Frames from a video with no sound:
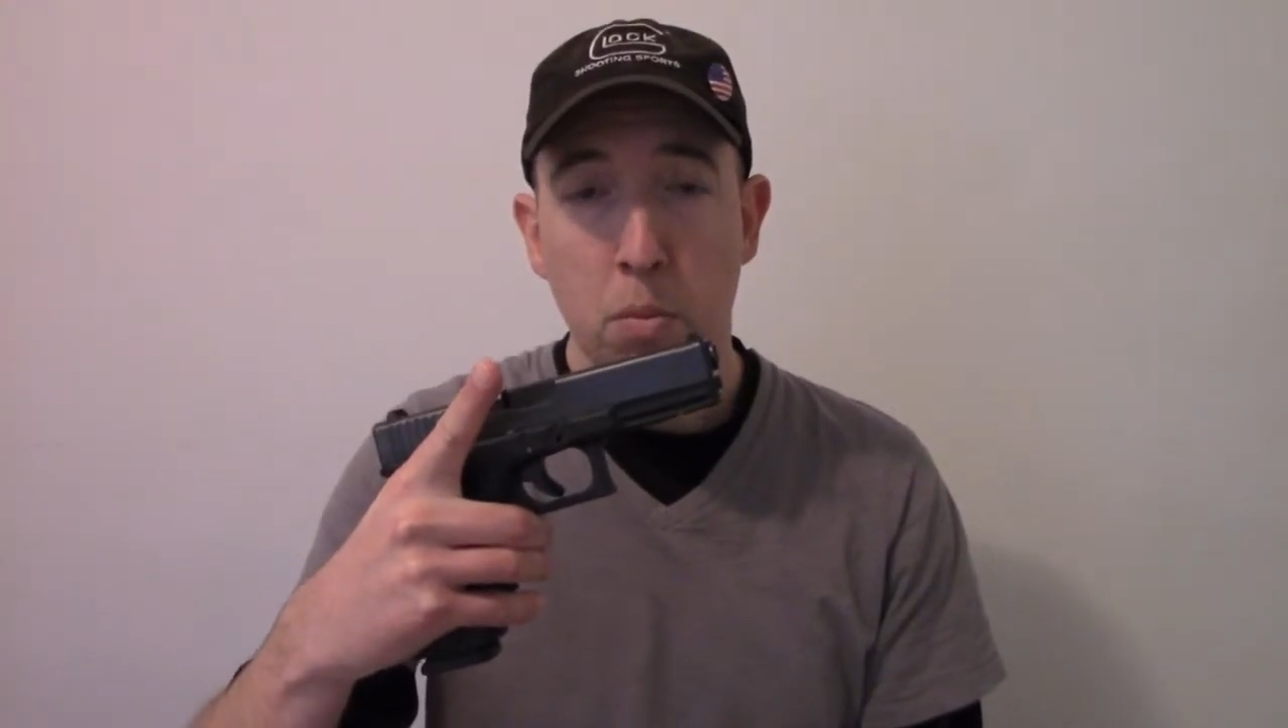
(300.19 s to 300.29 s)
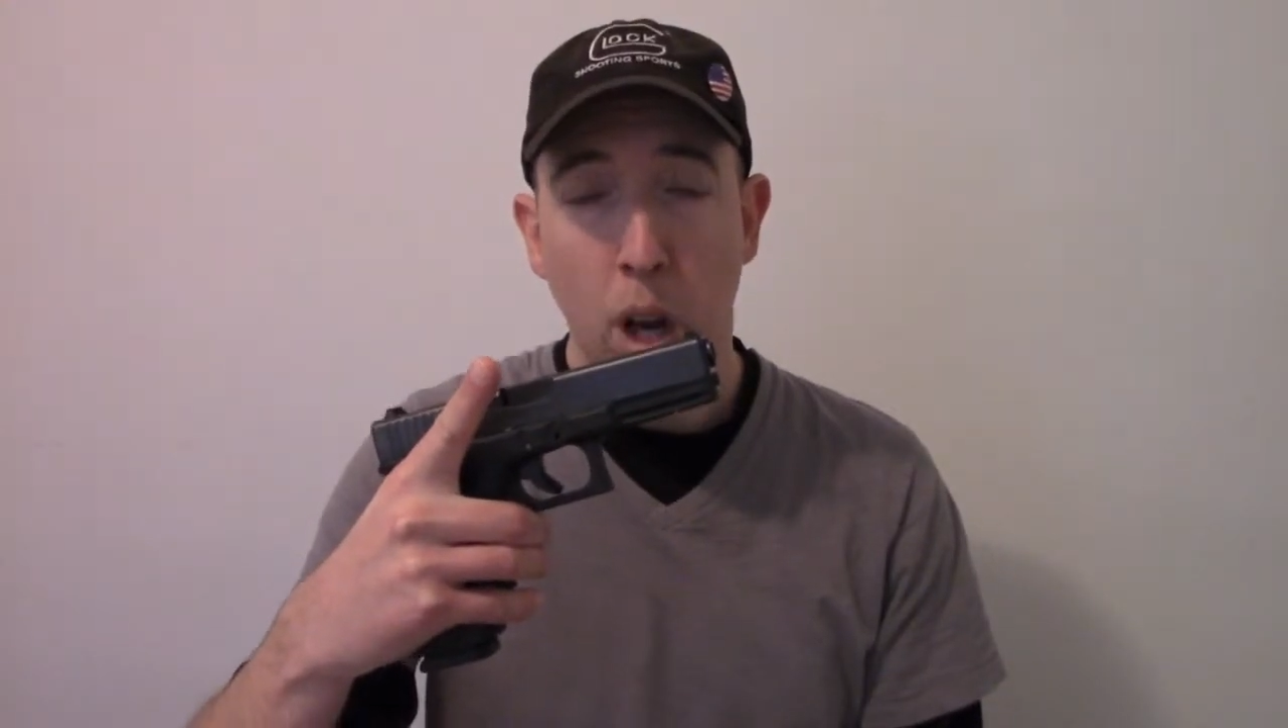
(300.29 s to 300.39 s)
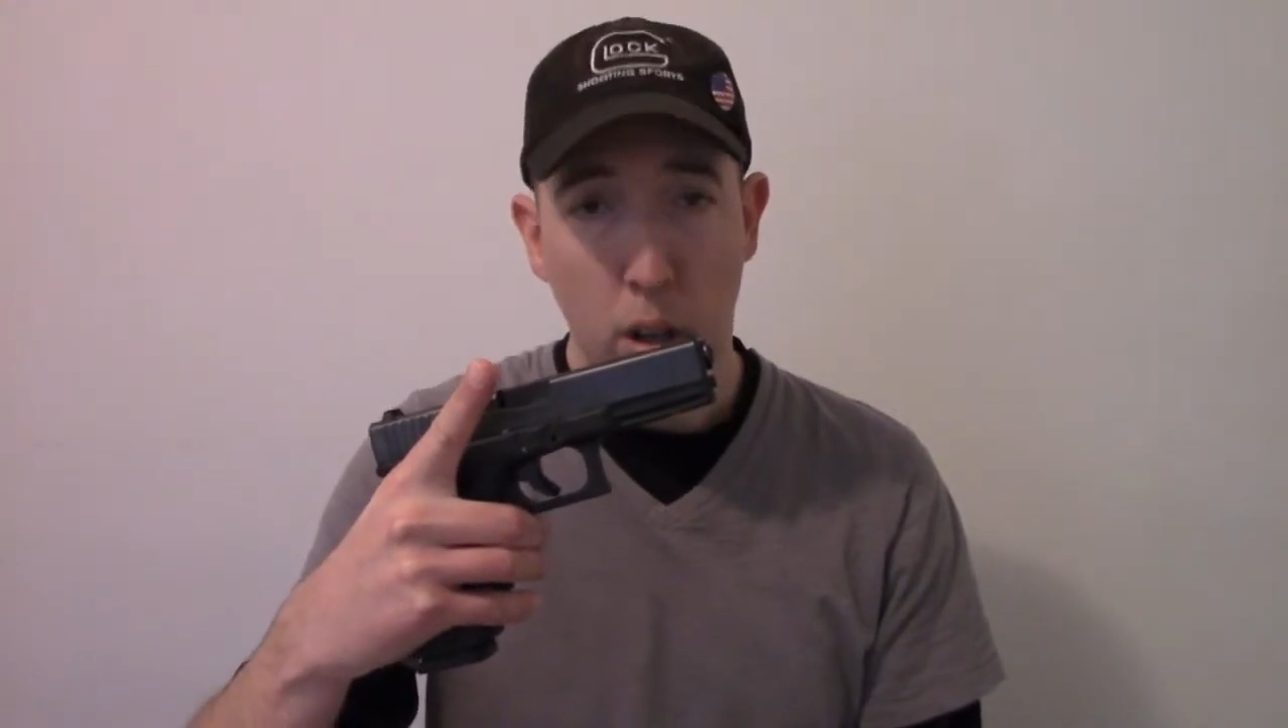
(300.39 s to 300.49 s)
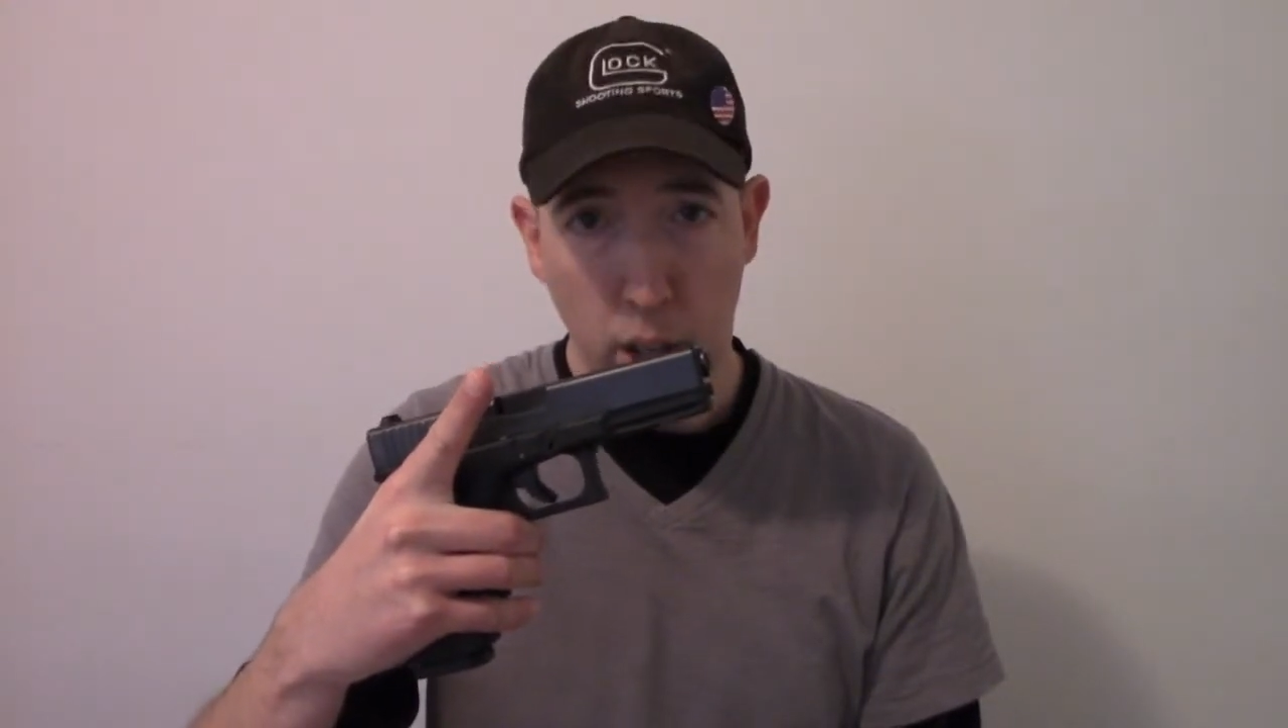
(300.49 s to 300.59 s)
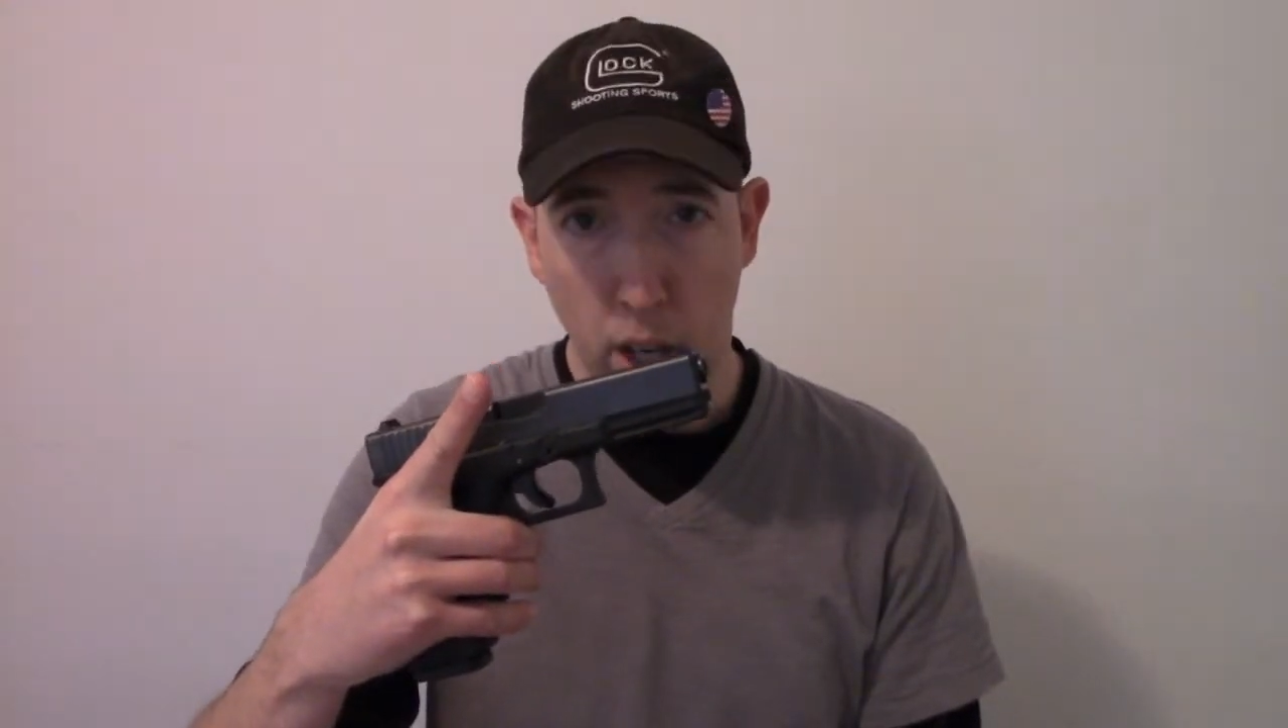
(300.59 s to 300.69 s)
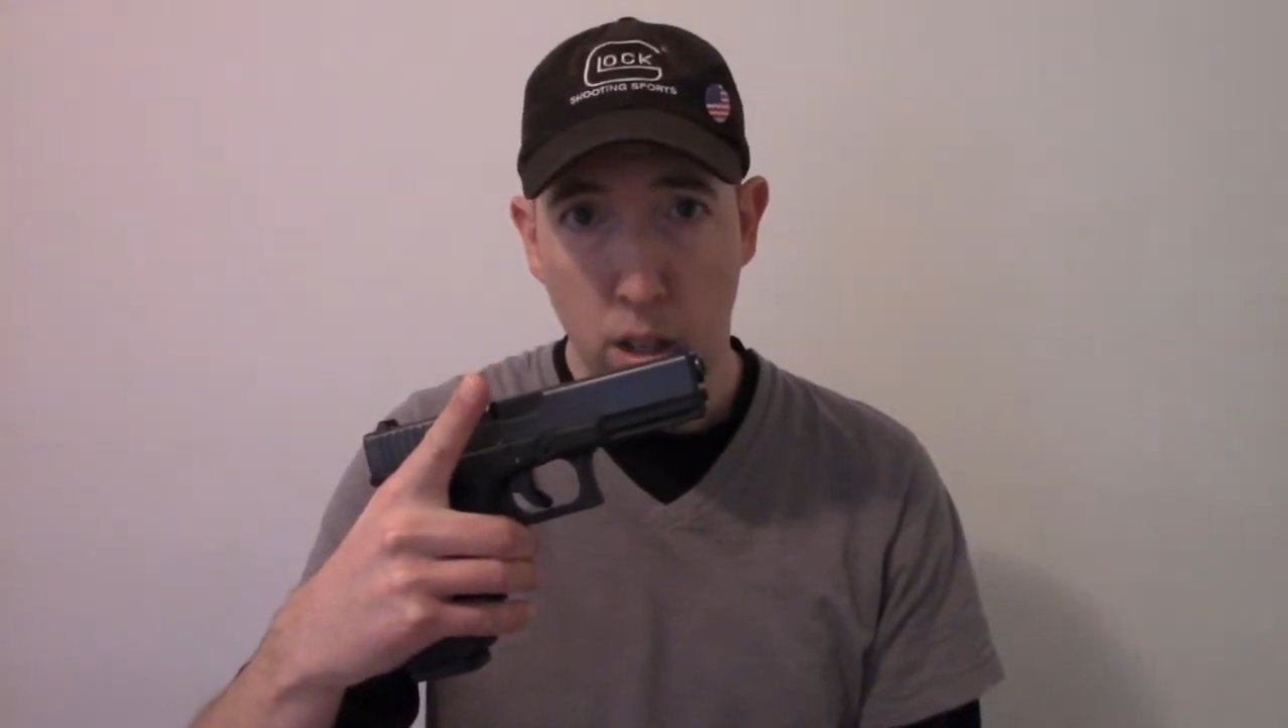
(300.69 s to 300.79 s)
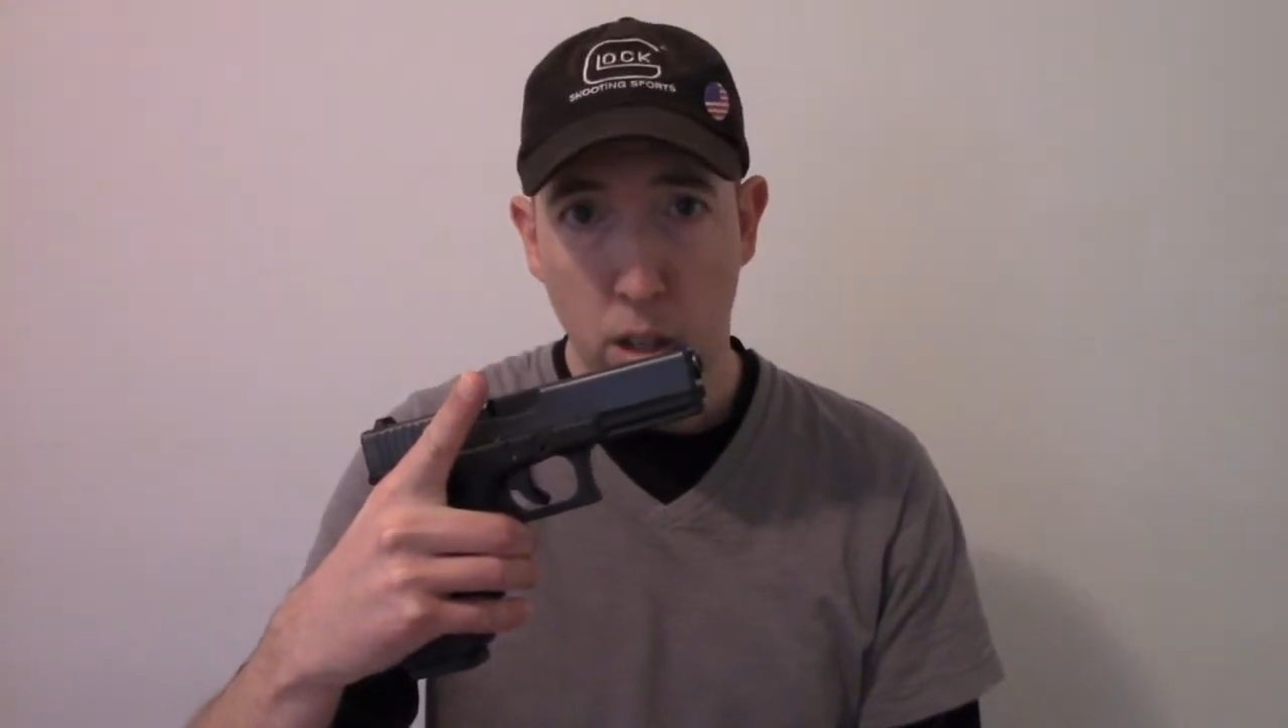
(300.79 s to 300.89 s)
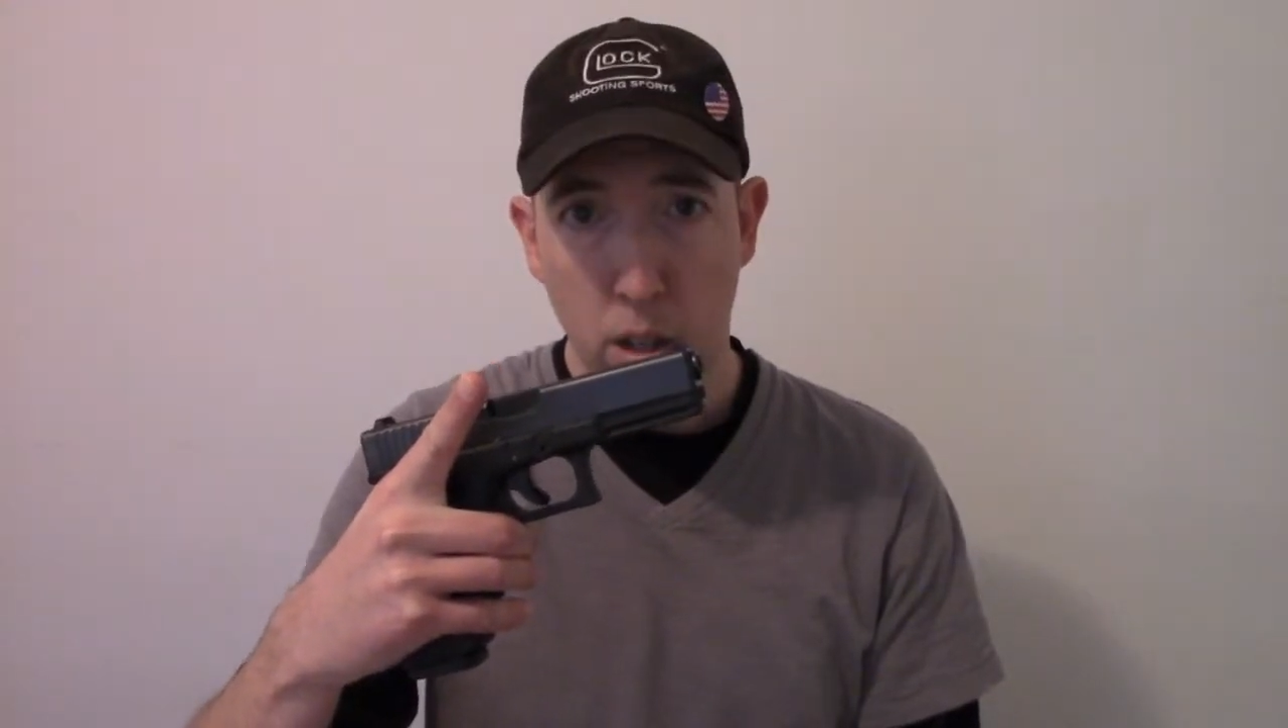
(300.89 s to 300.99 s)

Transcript: okay?